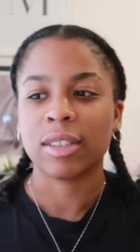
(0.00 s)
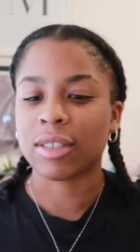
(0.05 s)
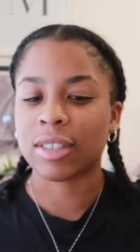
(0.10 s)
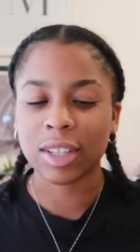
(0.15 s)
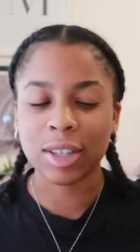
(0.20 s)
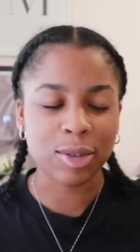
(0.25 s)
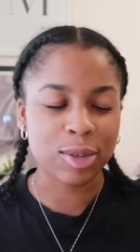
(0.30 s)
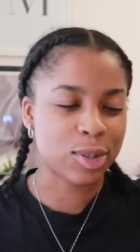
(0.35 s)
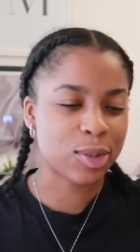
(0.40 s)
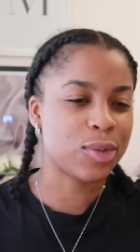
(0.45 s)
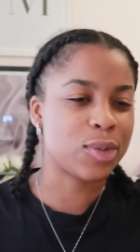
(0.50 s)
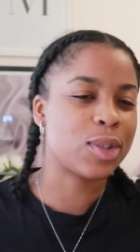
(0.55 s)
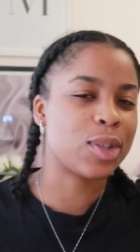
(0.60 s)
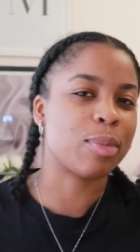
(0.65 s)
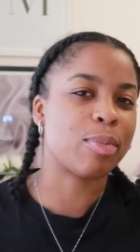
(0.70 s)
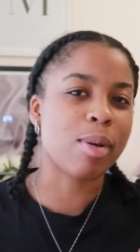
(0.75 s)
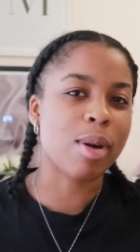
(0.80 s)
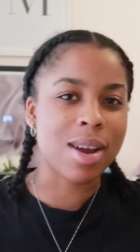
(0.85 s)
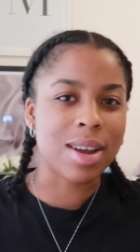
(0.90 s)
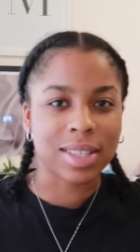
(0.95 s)
Talk us through
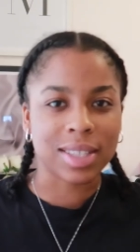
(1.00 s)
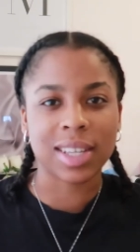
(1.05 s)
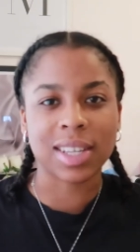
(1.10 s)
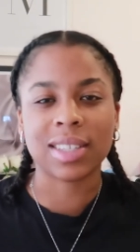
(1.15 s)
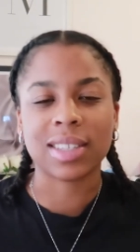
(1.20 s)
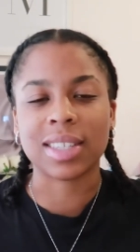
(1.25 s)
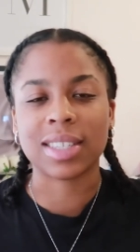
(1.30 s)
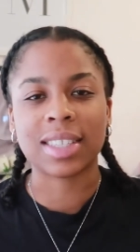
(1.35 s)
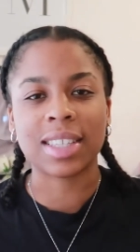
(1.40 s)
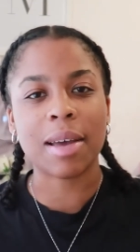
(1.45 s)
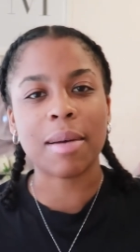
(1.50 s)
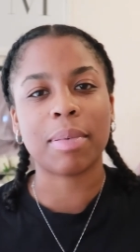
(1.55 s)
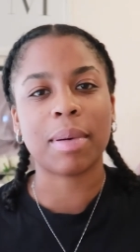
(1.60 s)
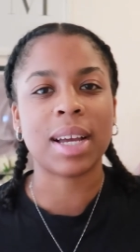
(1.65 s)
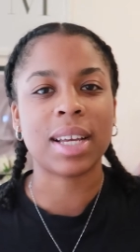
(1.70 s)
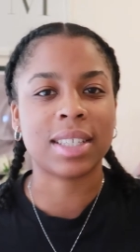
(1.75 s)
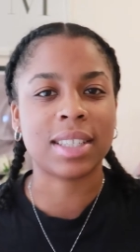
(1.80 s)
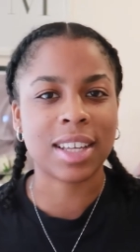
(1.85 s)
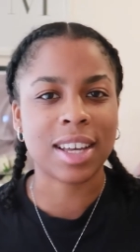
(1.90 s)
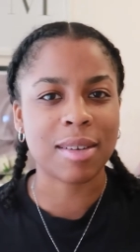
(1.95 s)
the process, the
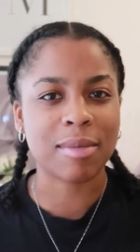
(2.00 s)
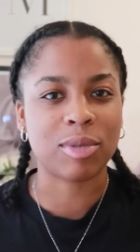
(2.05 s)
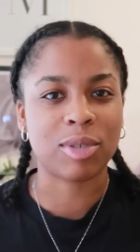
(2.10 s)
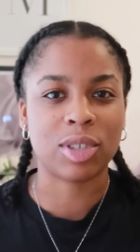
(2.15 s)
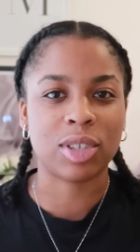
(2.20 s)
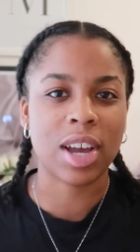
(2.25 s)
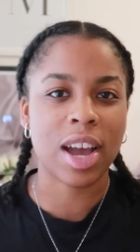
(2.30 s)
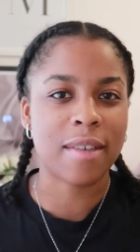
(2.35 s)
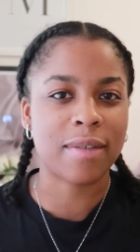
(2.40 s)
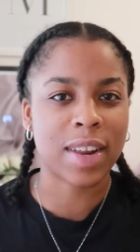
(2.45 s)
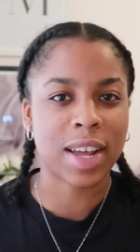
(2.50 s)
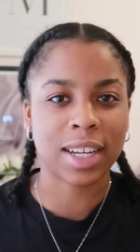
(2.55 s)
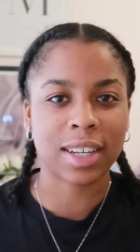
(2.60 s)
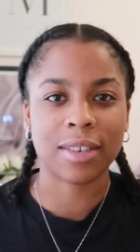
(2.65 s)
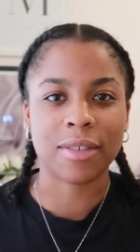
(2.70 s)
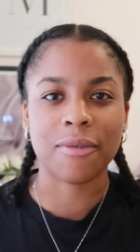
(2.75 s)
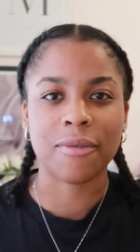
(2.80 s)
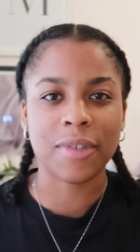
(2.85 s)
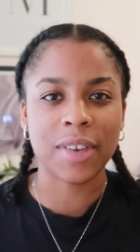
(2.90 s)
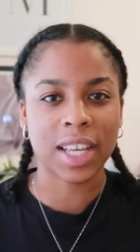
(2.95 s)
step-by-step. Do you have like
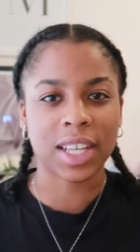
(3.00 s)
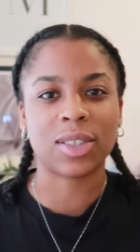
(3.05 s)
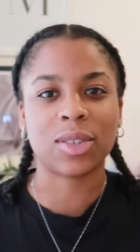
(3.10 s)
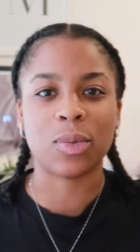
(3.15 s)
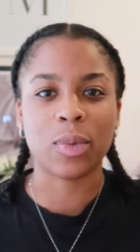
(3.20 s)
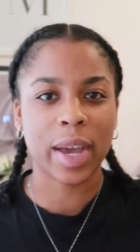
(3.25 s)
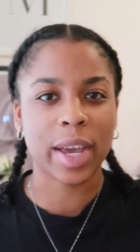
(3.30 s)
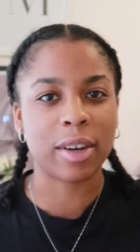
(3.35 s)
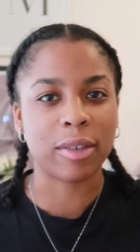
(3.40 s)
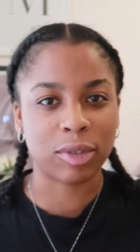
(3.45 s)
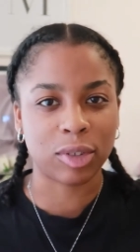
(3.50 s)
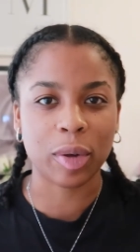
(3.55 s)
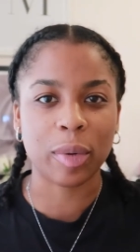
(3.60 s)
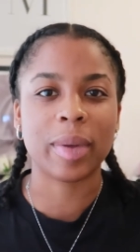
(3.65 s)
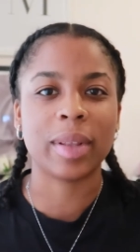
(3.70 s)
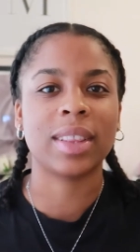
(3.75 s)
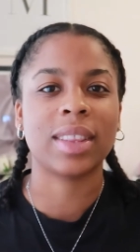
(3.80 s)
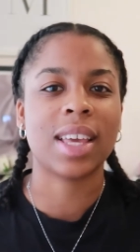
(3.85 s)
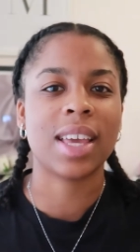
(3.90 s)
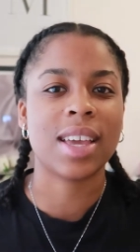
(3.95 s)
a fixed way of
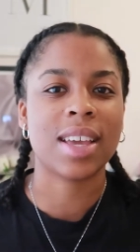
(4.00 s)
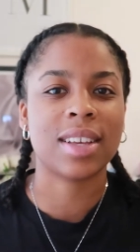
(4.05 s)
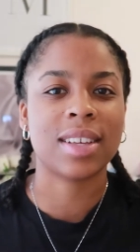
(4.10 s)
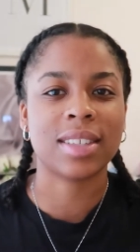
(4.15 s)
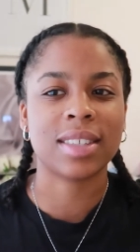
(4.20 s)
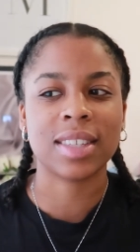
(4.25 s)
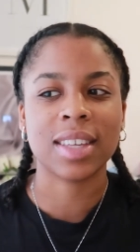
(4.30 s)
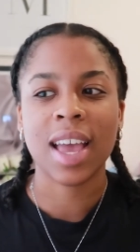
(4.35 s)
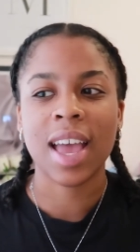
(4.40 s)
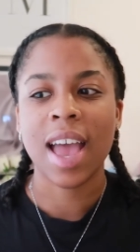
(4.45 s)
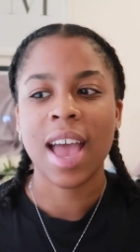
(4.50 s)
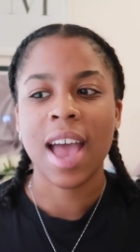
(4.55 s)
doing things?